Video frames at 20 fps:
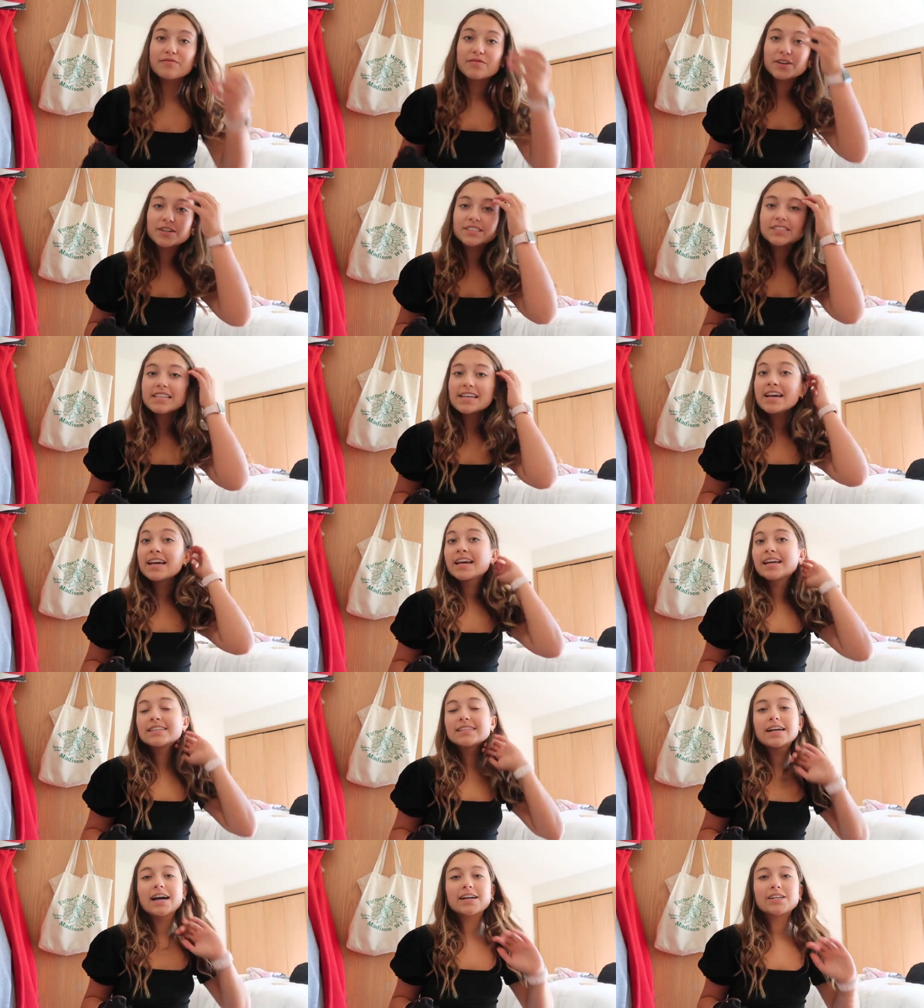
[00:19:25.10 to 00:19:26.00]
first thing
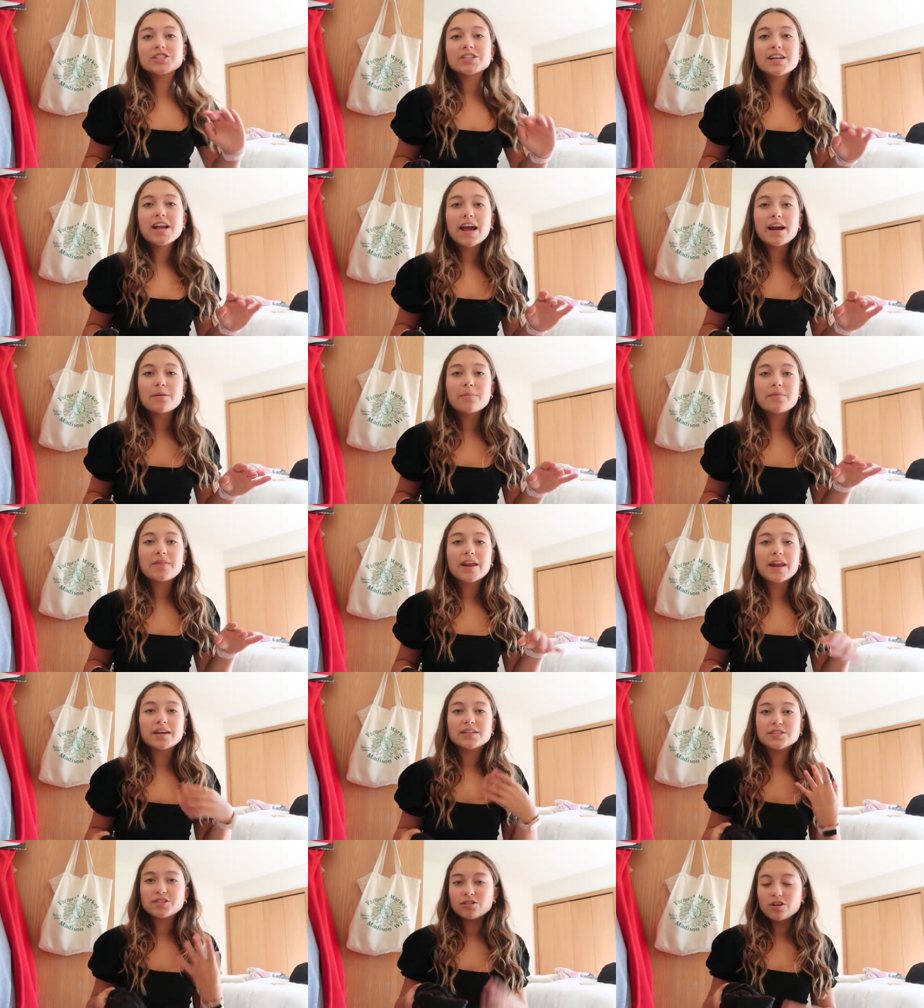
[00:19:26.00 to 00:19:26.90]
is actually an item that
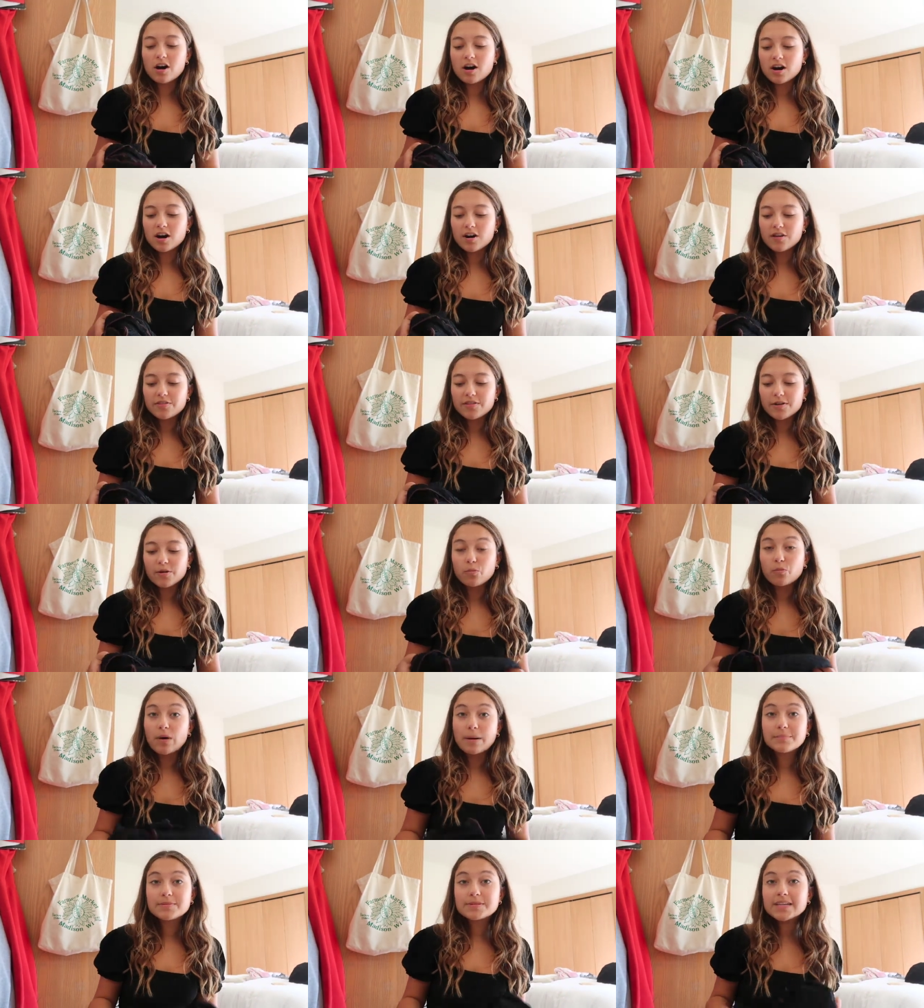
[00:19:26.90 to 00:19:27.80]
I saw on their
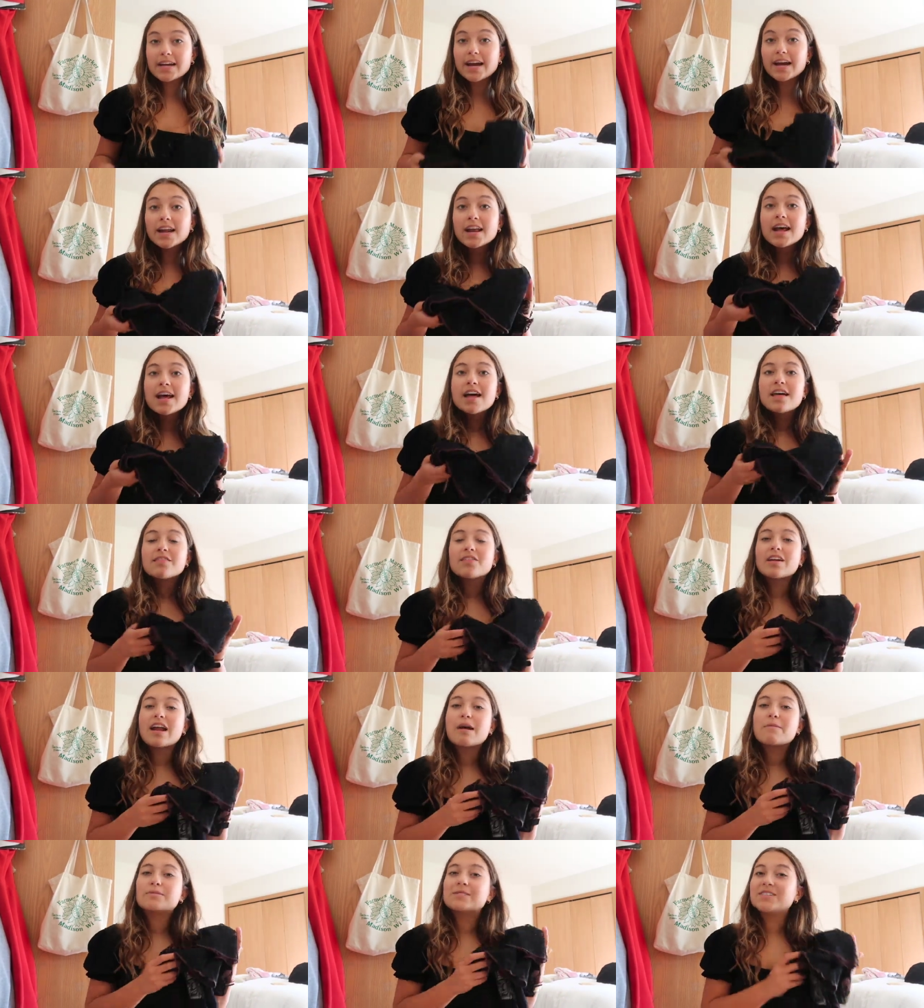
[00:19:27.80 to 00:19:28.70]
website
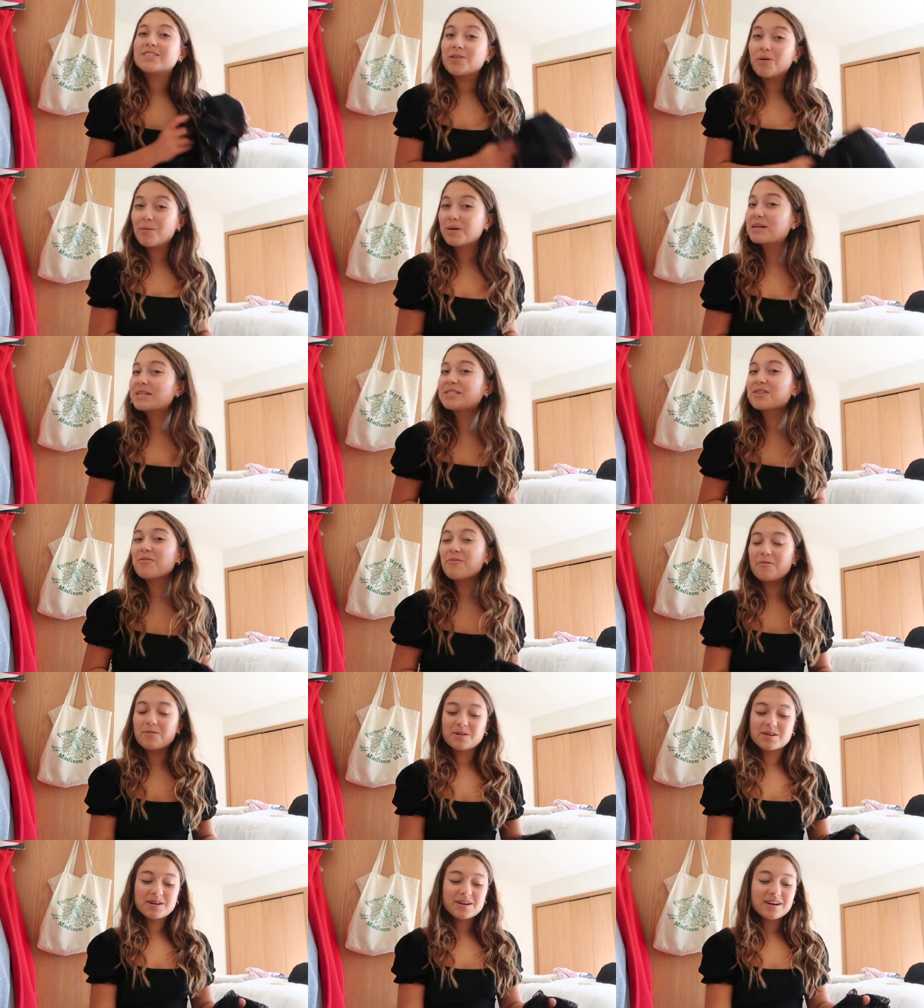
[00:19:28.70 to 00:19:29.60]
that I was going to
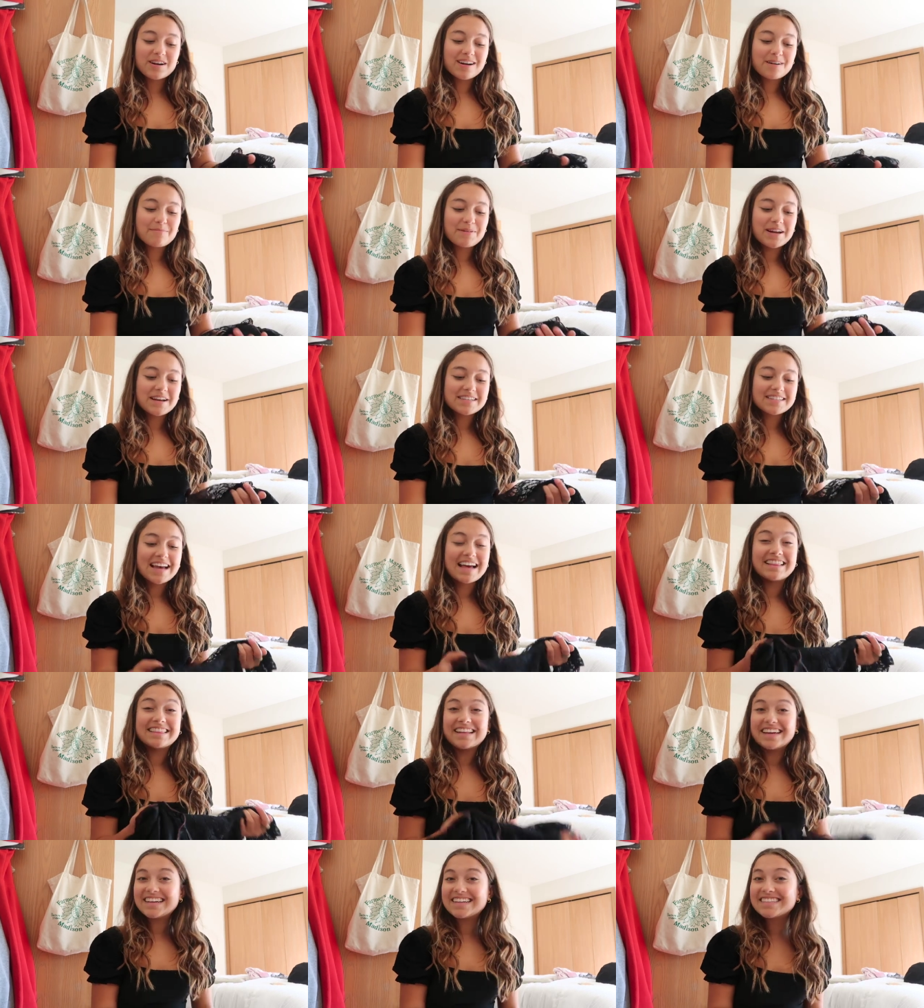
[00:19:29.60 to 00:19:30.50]
order because I
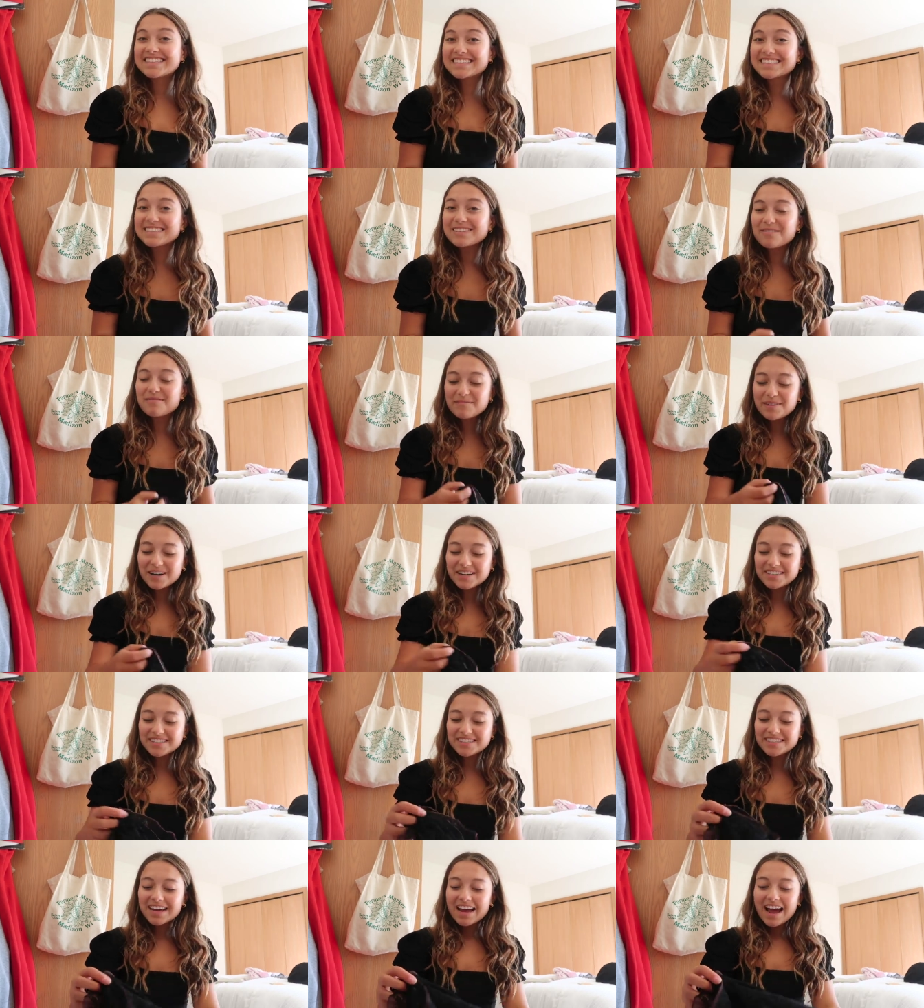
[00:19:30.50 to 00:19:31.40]
liked it so
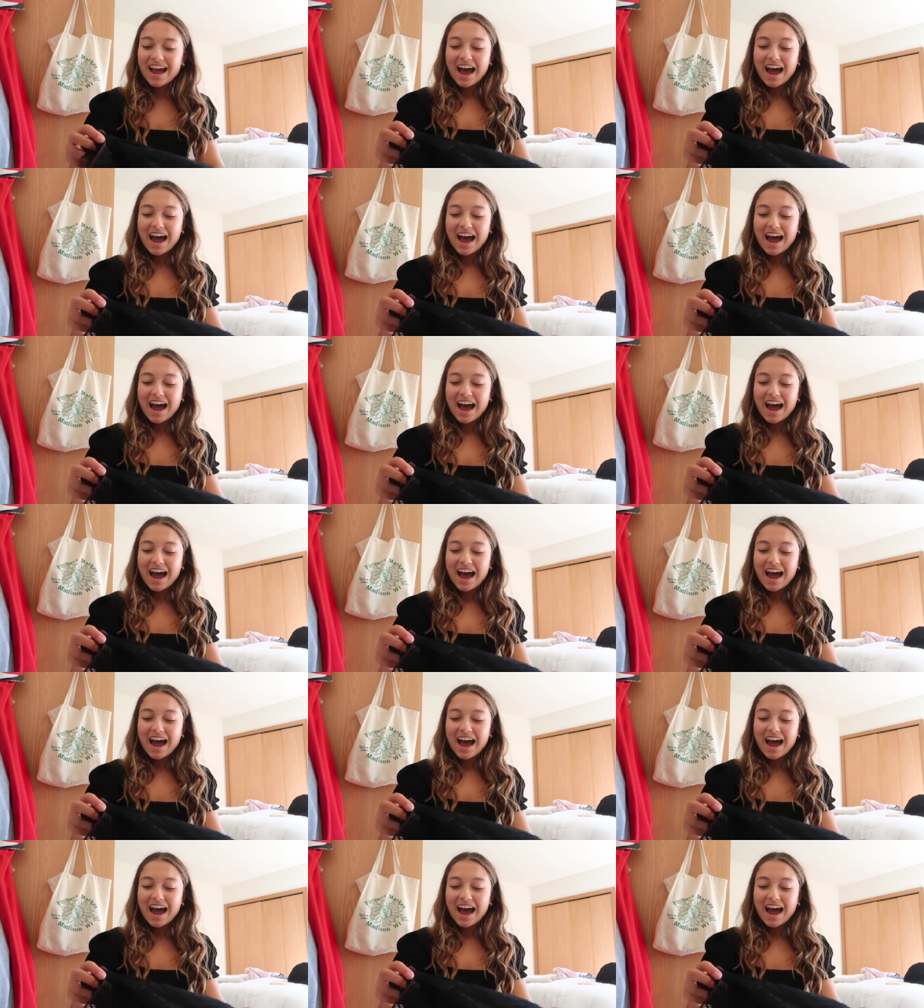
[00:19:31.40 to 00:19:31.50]
much.